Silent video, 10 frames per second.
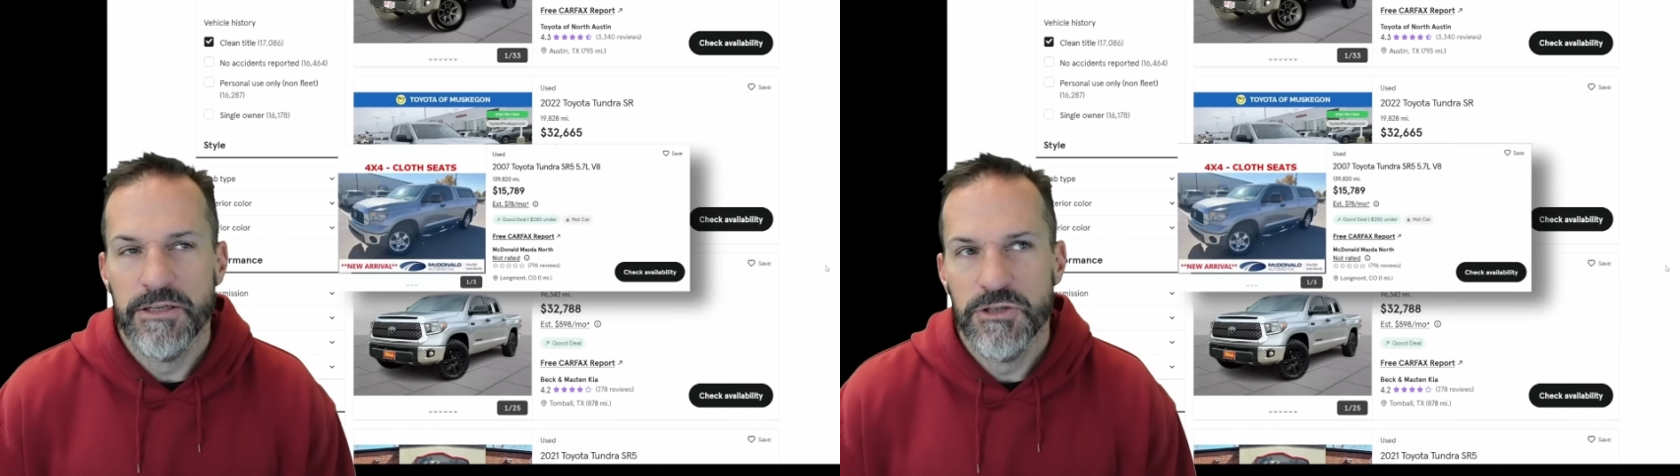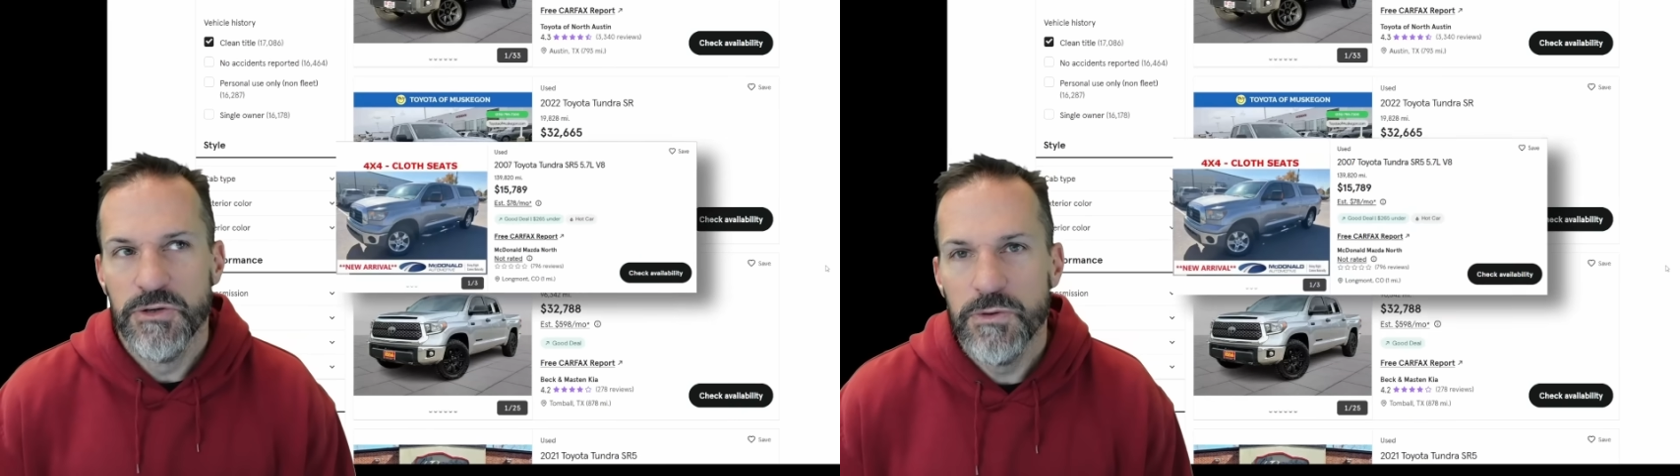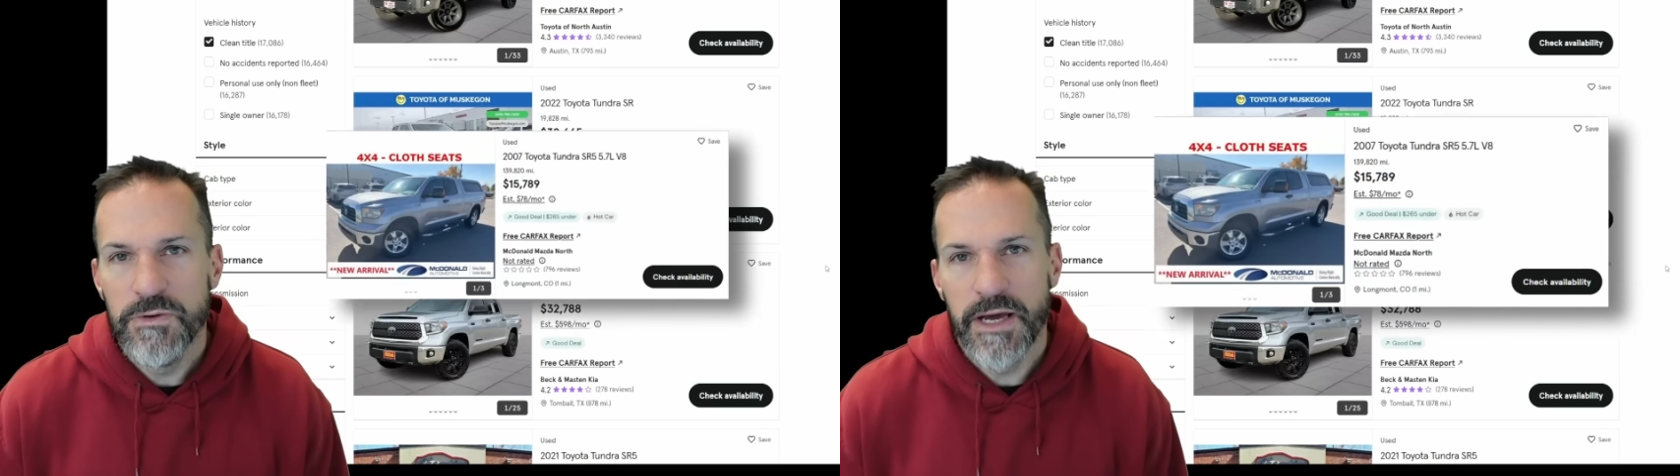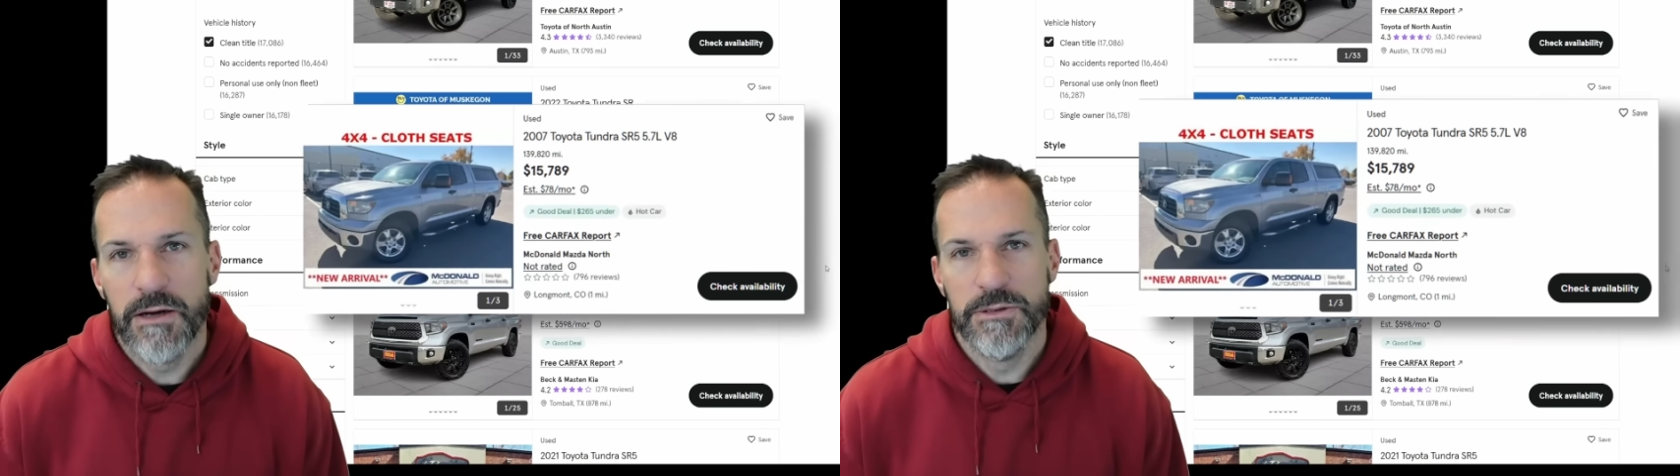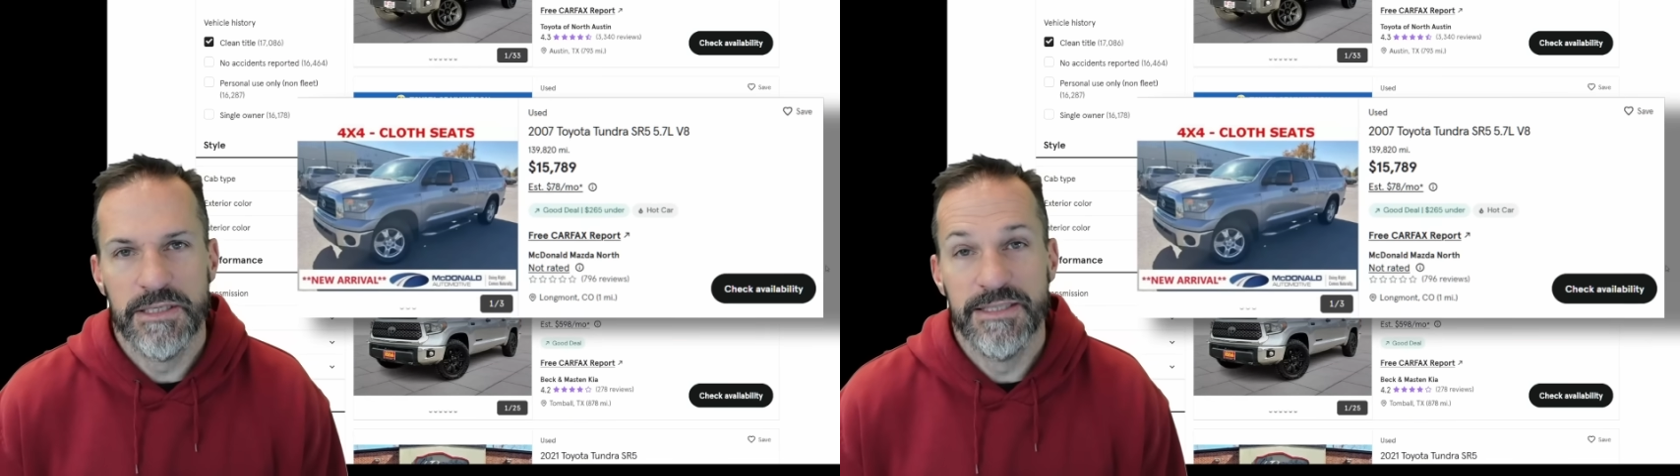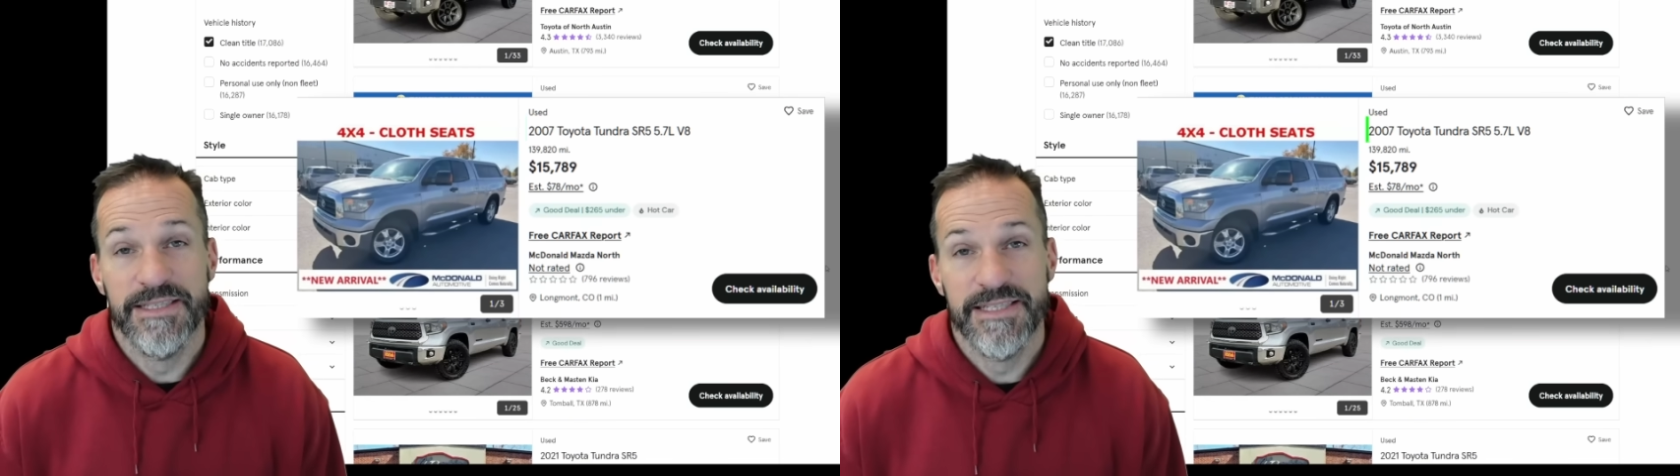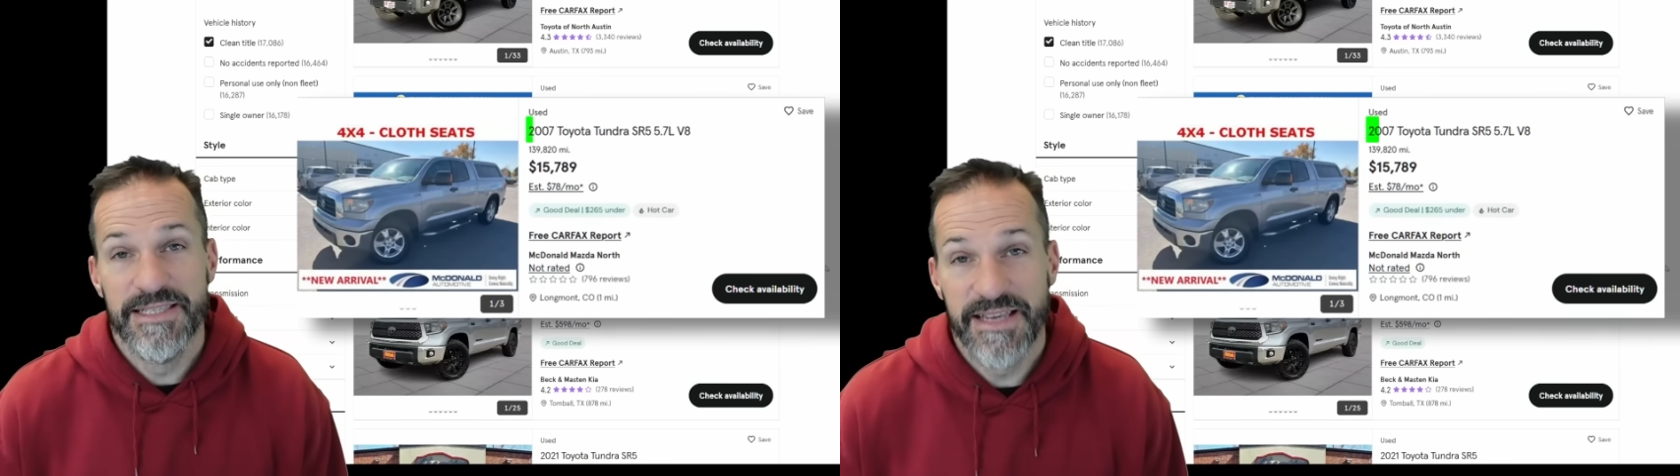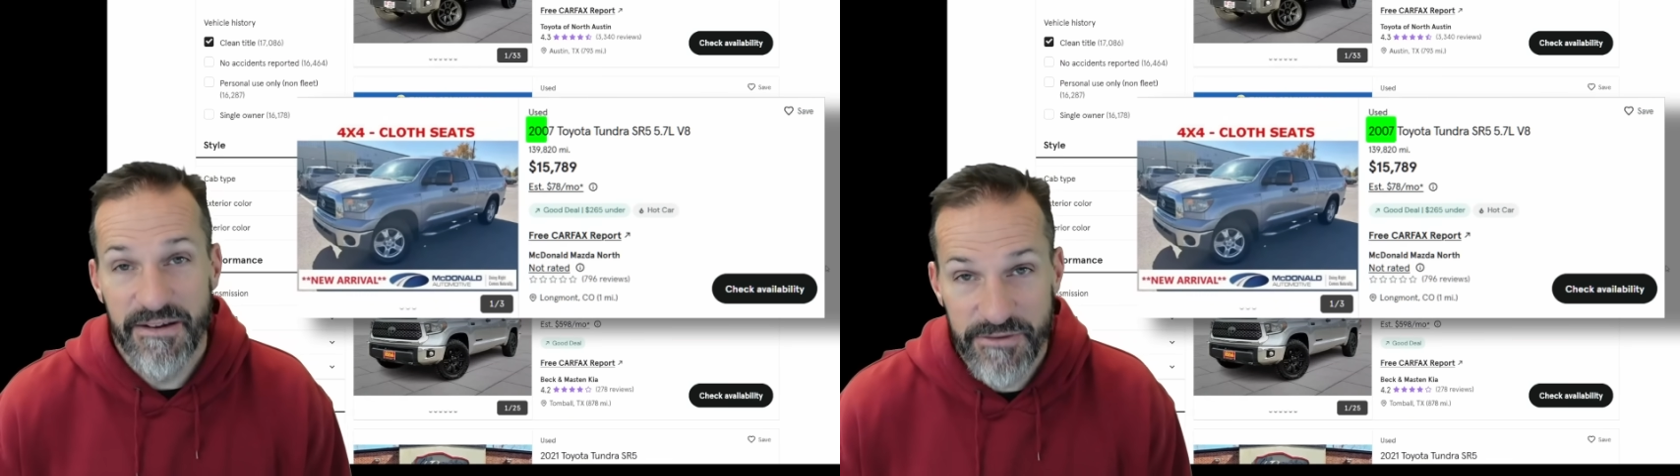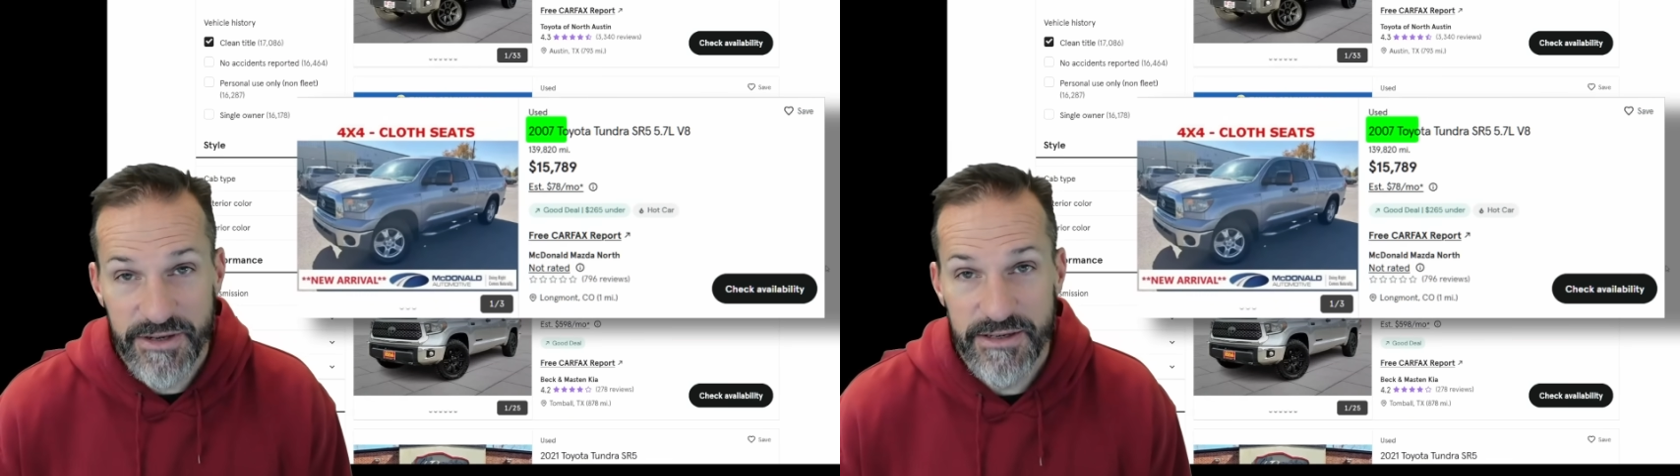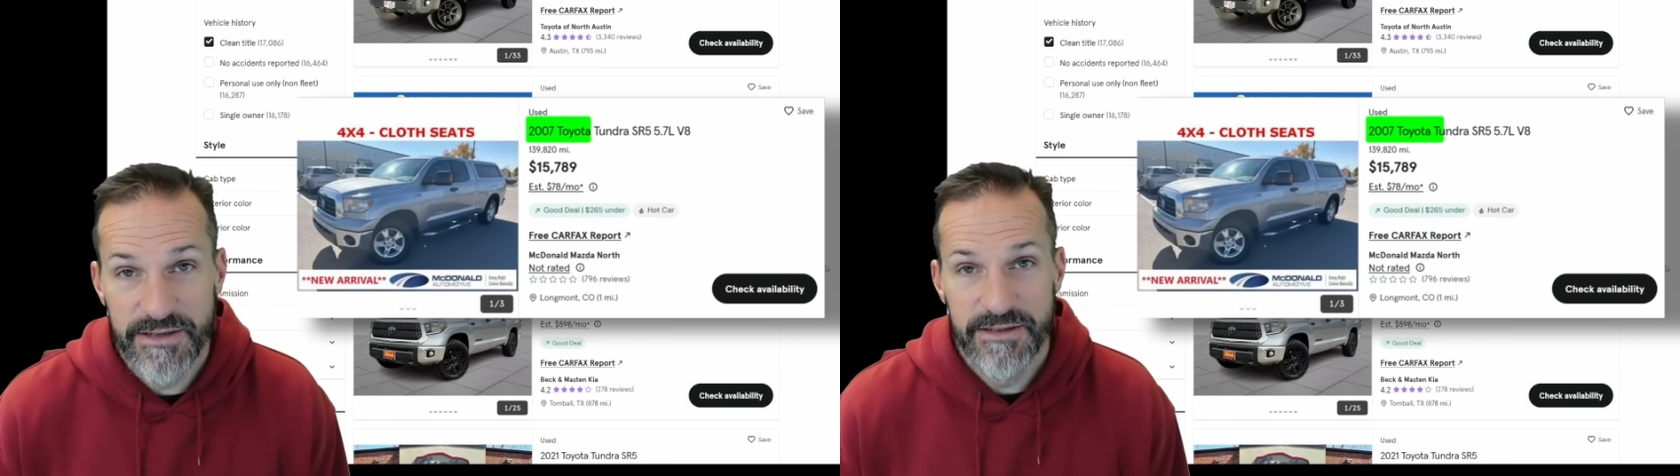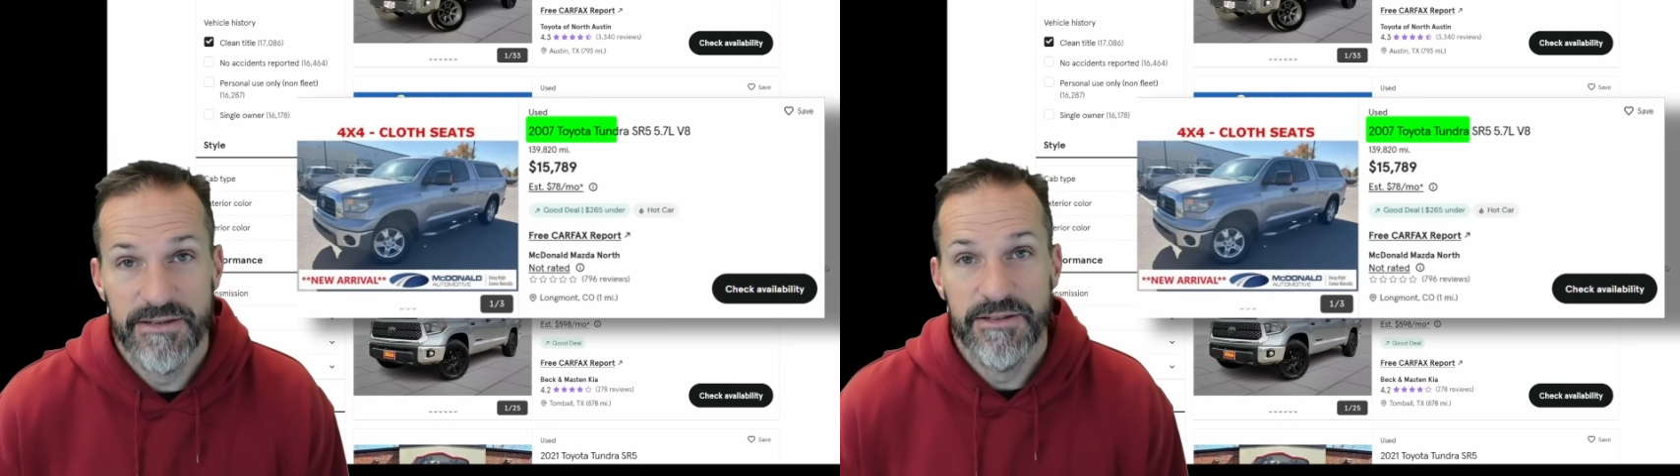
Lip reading: 2007